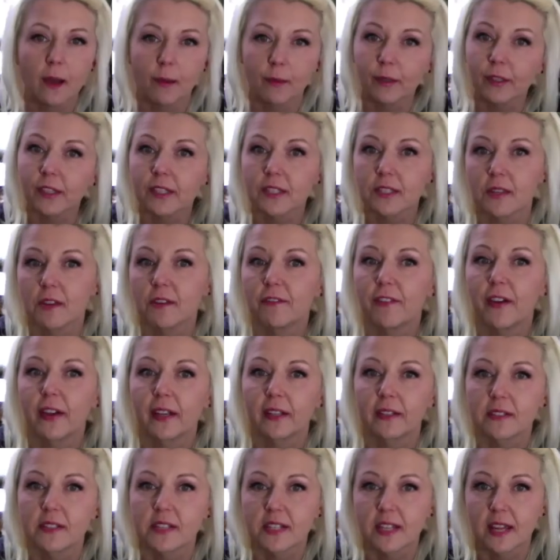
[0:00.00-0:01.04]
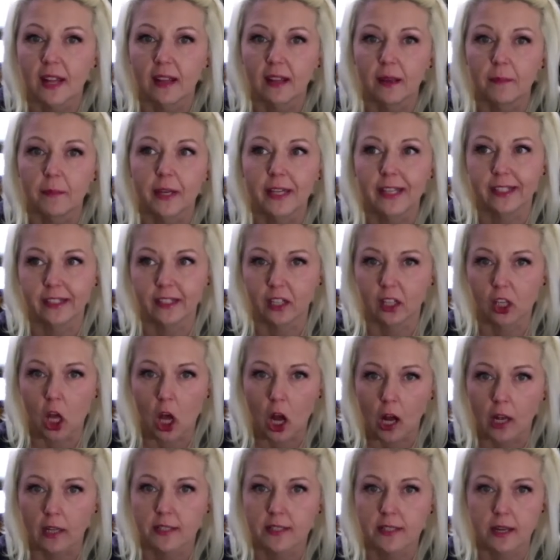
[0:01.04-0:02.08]
I'm going to see if I can sell them in
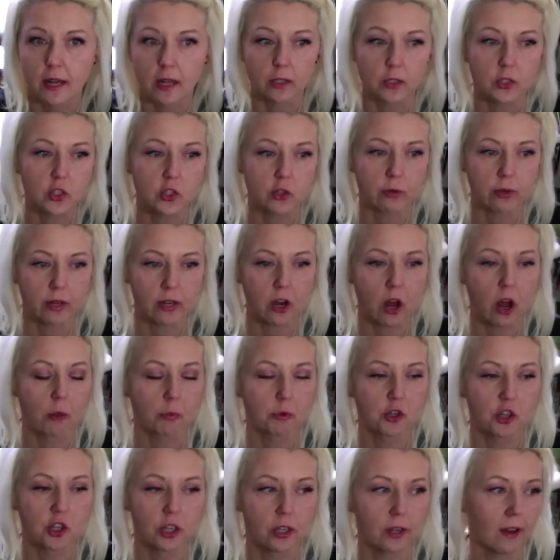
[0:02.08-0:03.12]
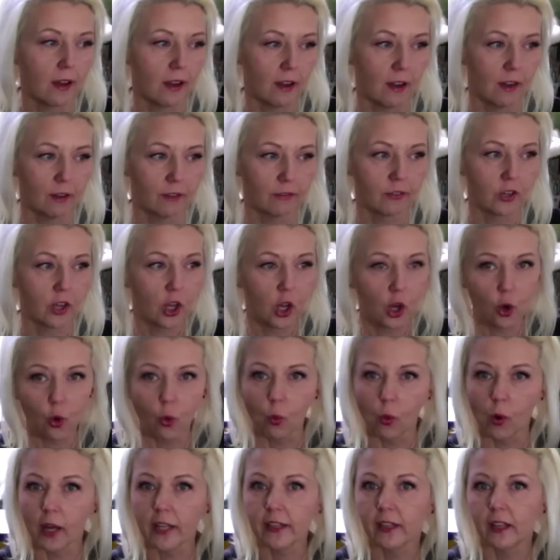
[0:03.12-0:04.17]
lots. I'll do an option of
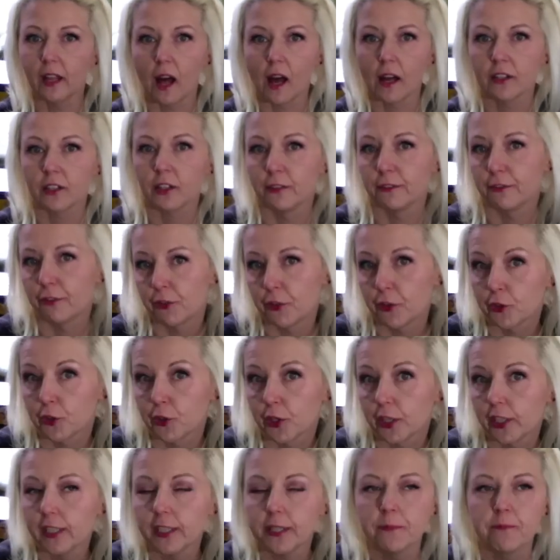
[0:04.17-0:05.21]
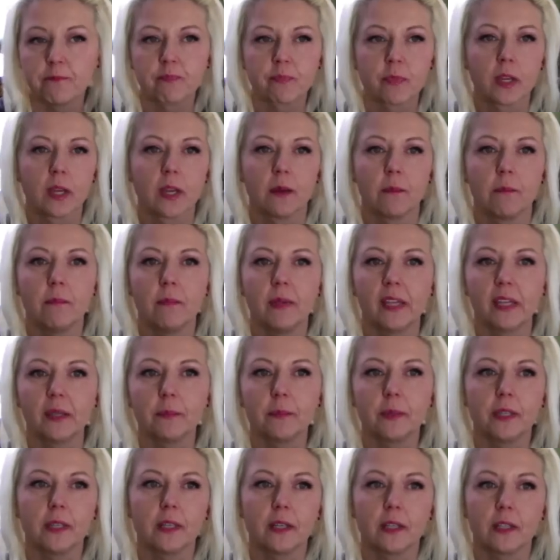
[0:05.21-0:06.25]
one lot of 30,
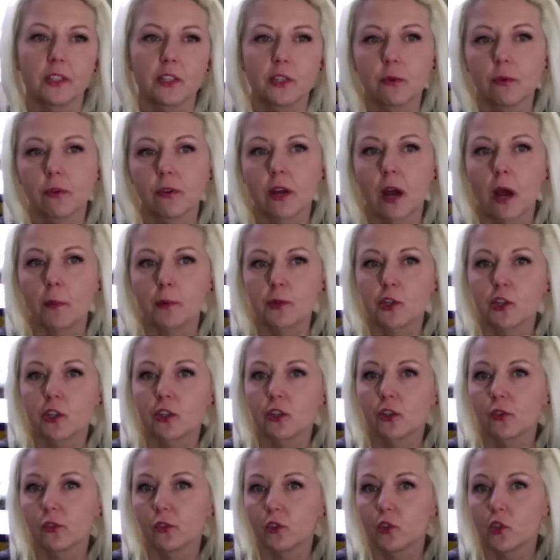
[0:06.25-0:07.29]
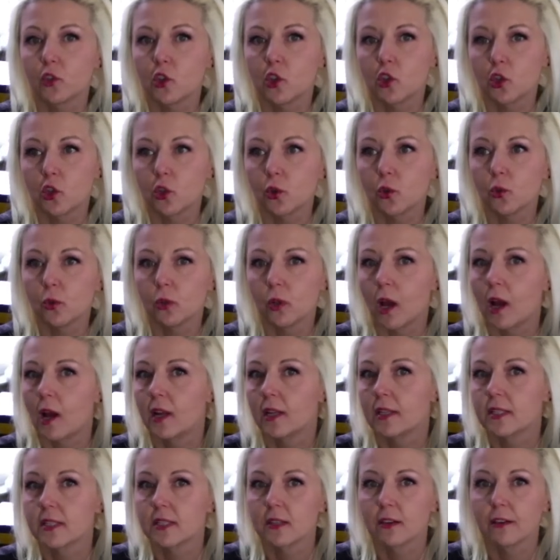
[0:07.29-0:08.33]
Maybe I'll do an option of 2
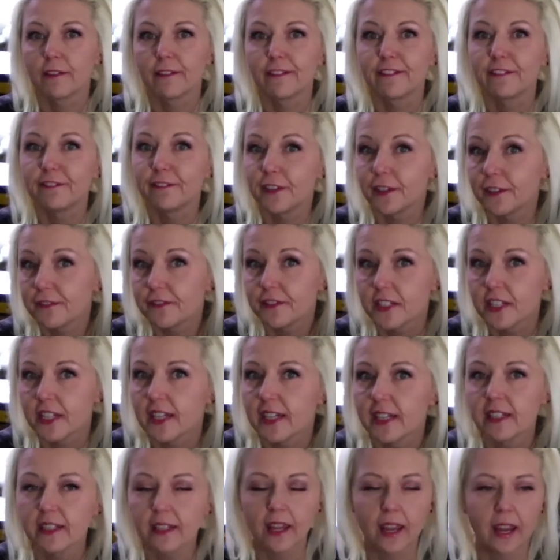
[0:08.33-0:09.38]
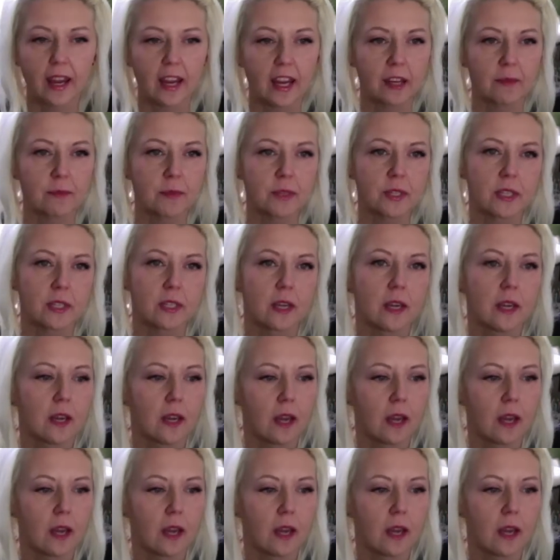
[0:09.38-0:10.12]
lots of 15 games,